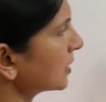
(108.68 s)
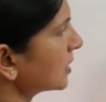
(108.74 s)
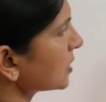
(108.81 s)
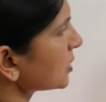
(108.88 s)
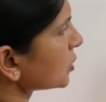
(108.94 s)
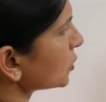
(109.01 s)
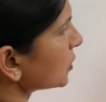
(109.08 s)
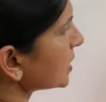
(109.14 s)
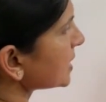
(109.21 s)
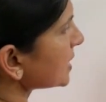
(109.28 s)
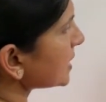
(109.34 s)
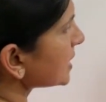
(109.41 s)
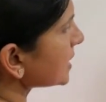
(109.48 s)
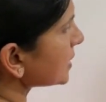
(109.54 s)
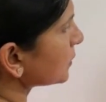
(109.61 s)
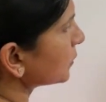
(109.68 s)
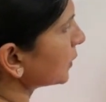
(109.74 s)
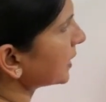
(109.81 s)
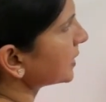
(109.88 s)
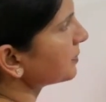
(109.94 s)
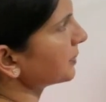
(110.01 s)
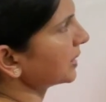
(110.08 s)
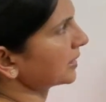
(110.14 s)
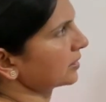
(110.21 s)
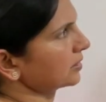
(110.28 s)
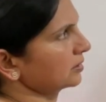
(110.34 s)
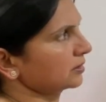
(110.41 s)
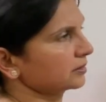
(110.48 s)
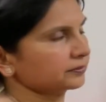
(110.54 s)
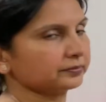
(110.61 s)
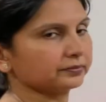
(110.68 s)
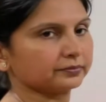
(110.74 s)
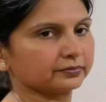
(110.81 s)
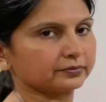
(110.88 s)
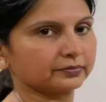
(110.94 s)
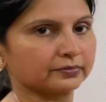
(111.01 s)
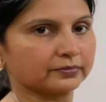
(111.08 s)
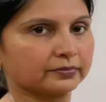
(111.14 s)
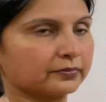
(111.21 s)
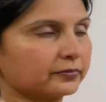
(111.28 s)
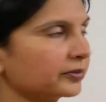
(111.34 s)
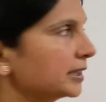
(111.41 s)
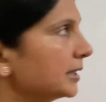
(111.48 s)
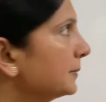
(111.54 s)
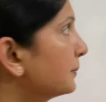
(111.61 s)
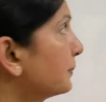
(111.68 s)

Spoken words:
So this is one method, fine.